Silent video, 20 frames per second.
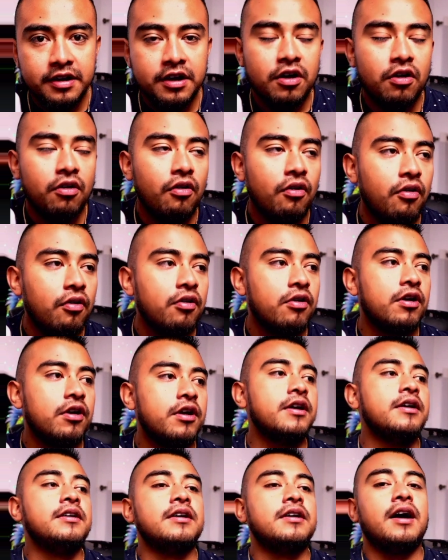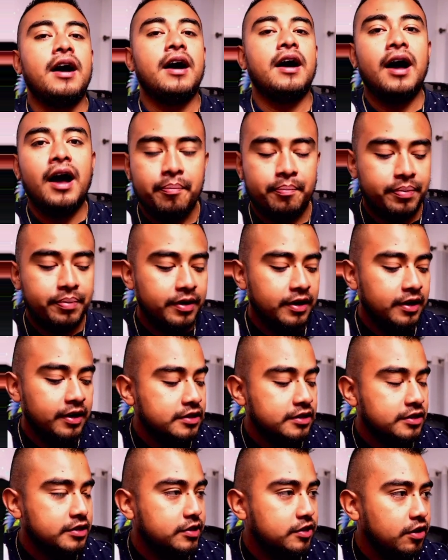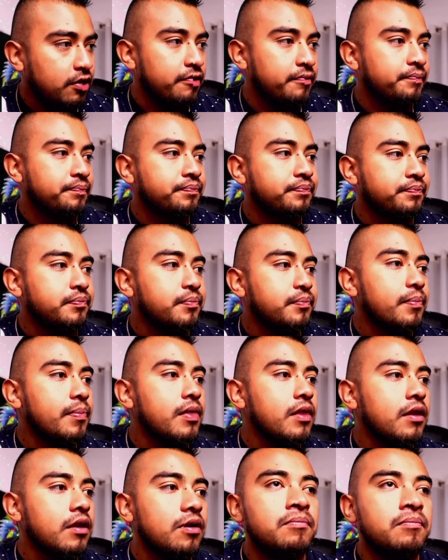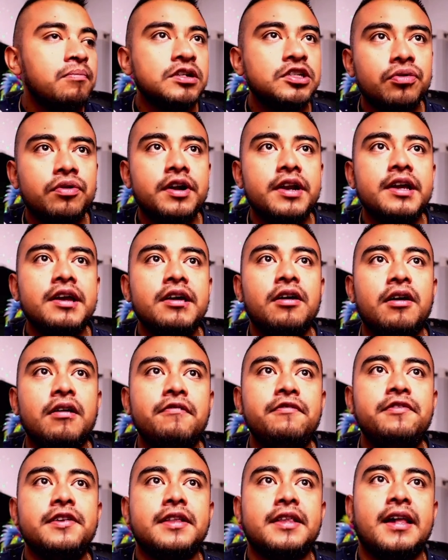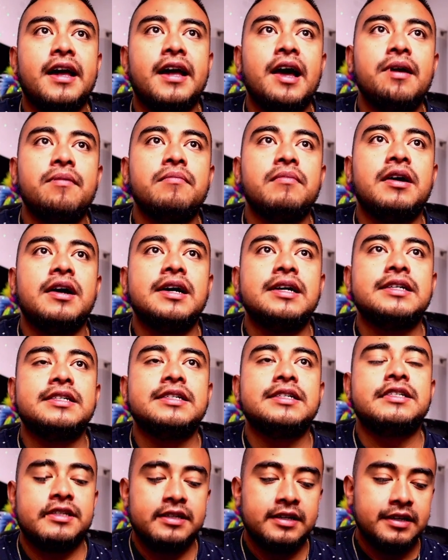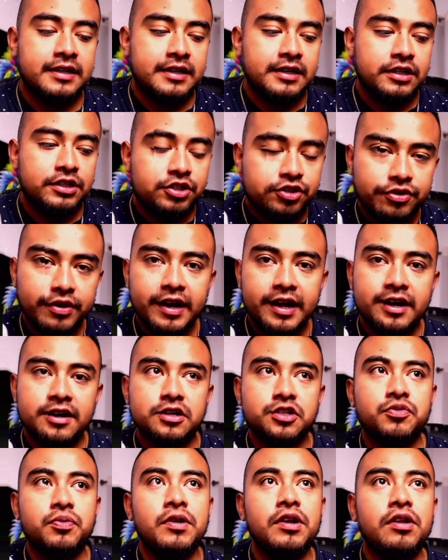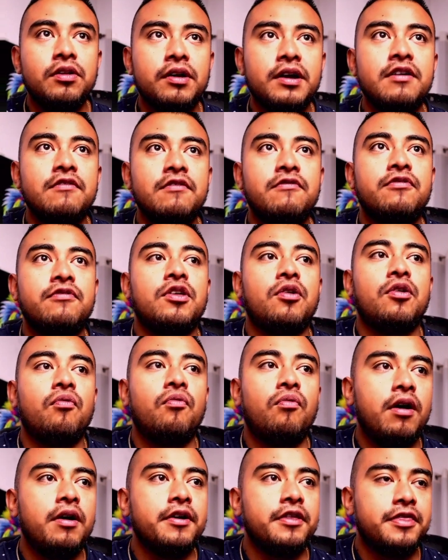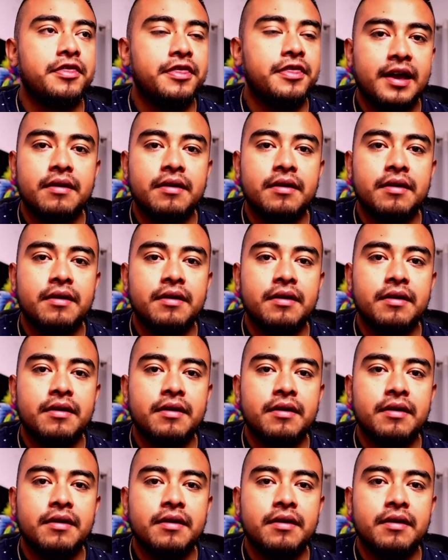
or up. So majority of the time as traders, we're looking for the wrong thing.